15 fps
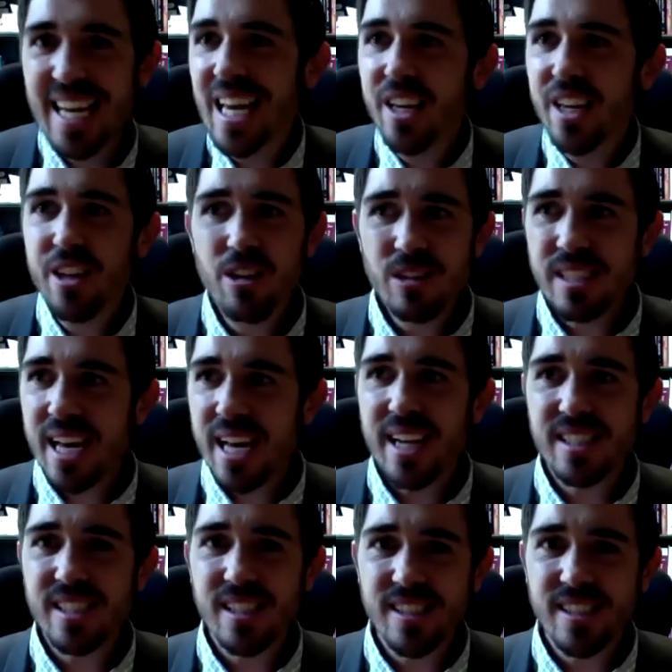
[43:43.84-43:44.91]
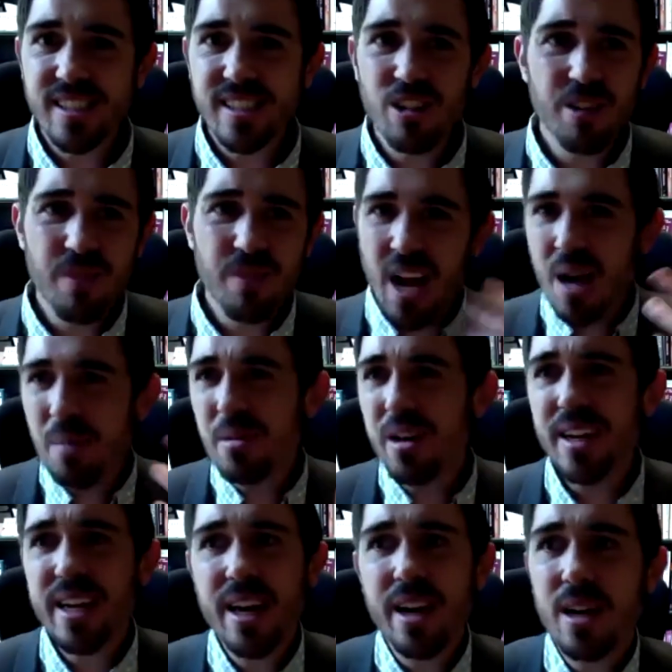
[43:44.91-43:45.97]
use that as a signal of I'm going to
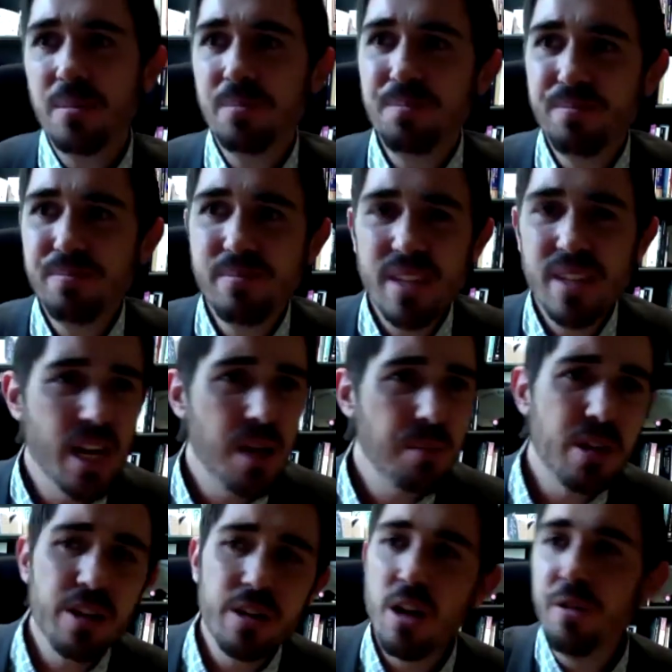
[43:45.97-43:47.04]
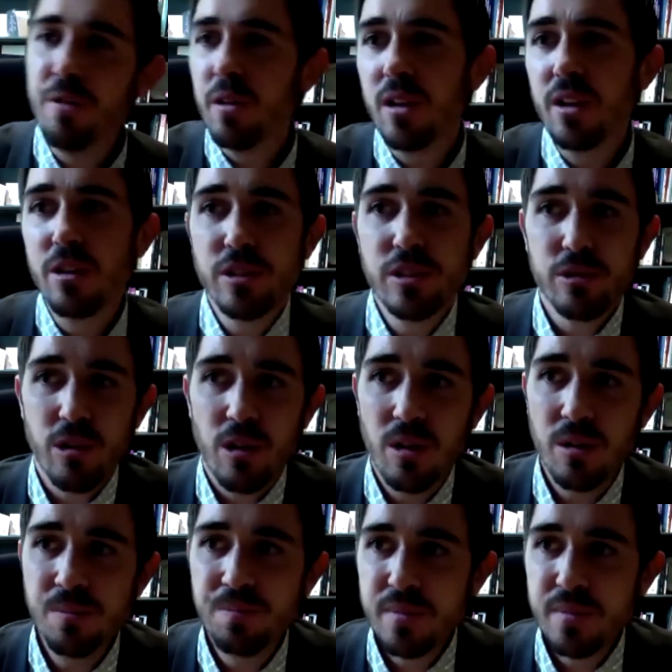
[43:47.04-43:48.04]
get up and I'm going to go for a little stroll.